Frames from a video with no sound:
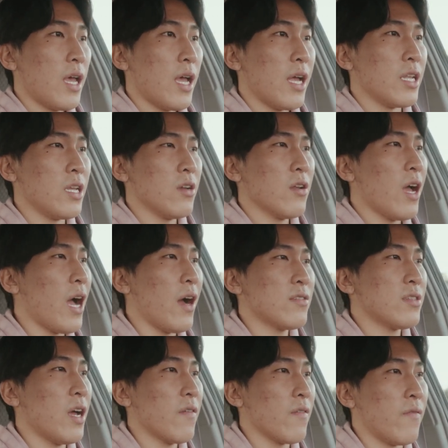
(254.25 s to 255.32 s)
And you don't have
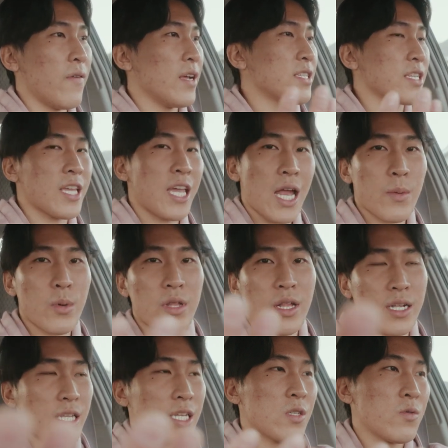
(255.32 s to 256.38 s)
to have a fancy camera
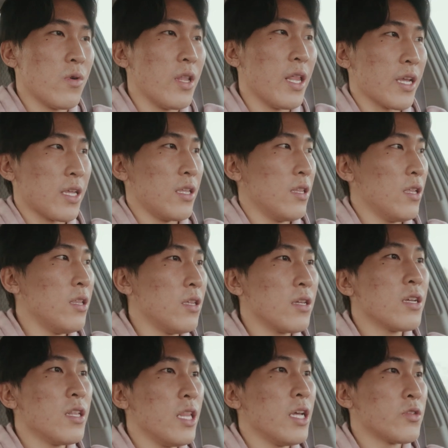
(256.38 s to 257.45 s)
like this one. Like, you
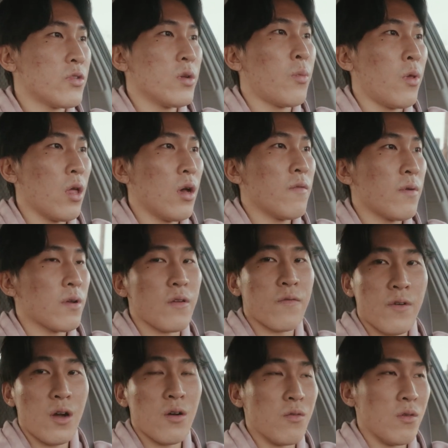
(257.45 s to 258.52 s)
can literally blow up from your
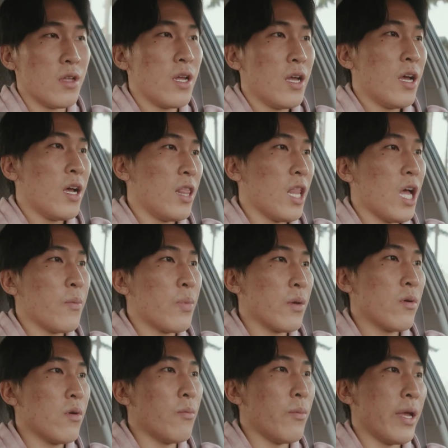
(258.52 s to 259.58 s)
phone. A lot of
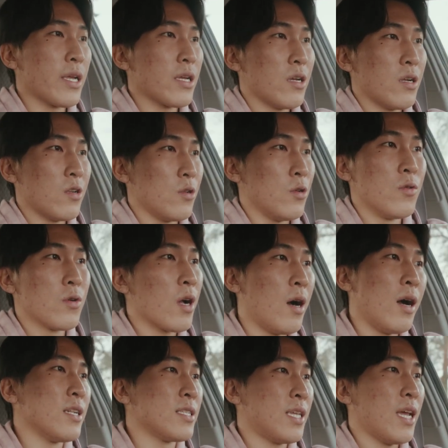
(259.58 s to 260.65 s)
people make new
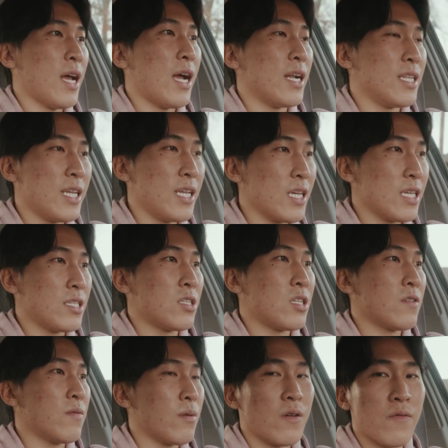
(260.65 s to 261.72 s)
content ideas
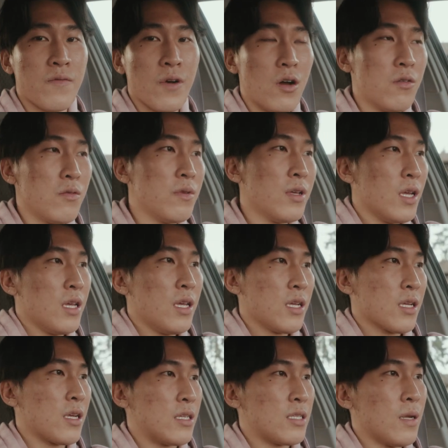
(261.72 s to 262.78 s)
just from the phone,
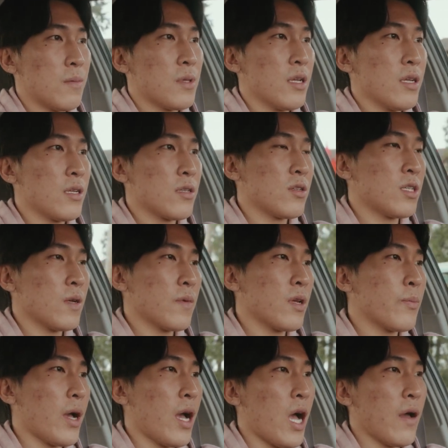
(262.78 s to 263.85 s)
because there's something
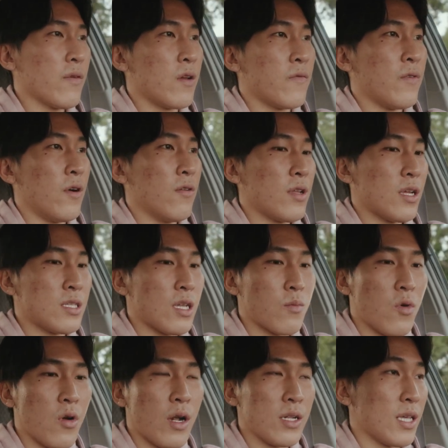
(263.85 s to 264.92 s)
about having a phone that's like
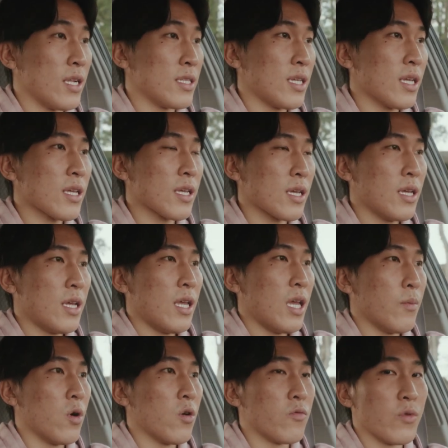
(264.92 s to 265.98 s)
more authentic,
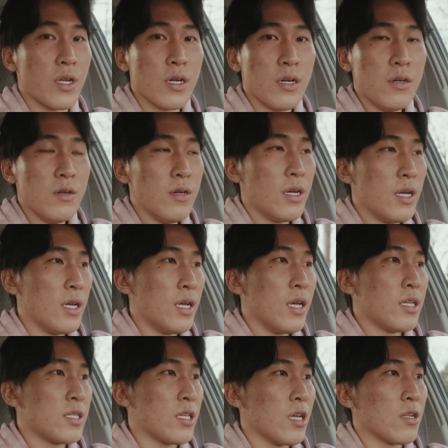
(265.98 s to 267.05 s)
more real.
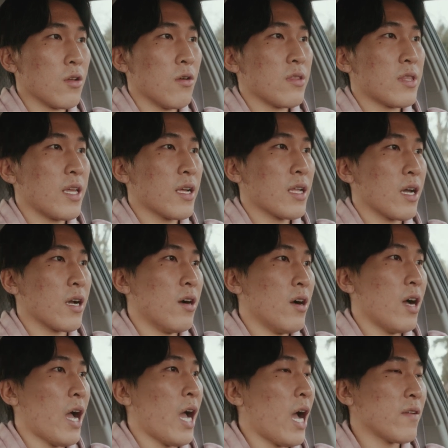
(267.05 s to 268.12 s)
So don't think like, oh,
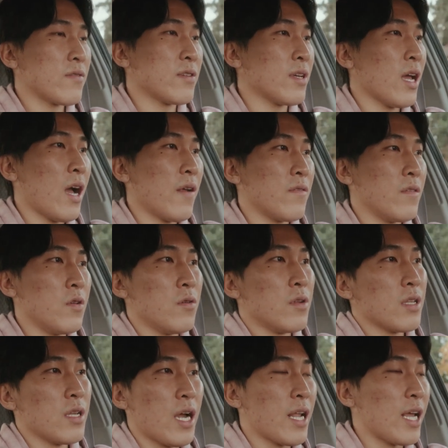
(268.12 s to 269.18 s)
I have to have
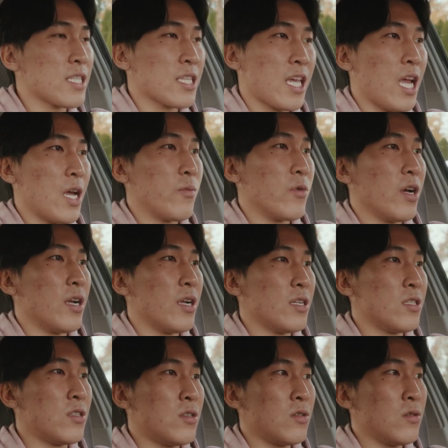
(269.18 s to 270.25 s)
a nice
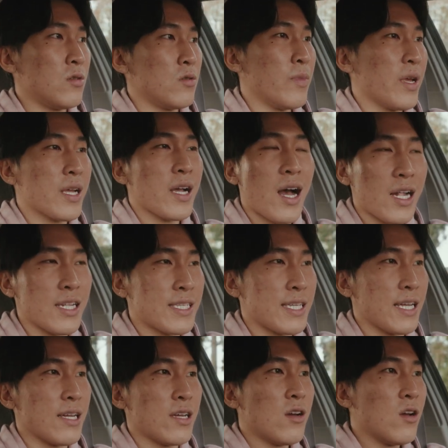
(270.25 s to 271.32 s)
camera to make
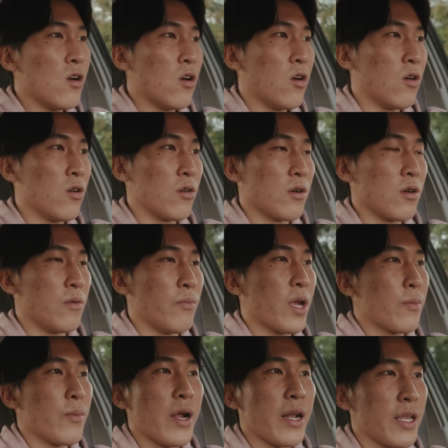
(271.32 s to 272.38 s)
content or
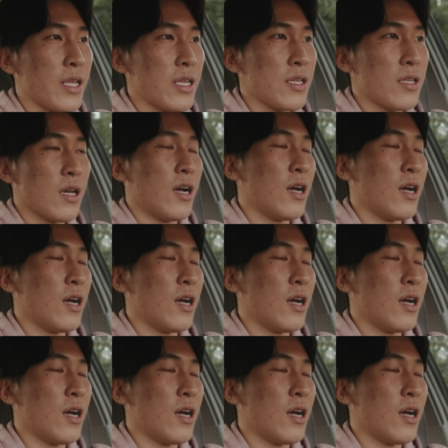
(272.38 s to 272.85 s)
make money.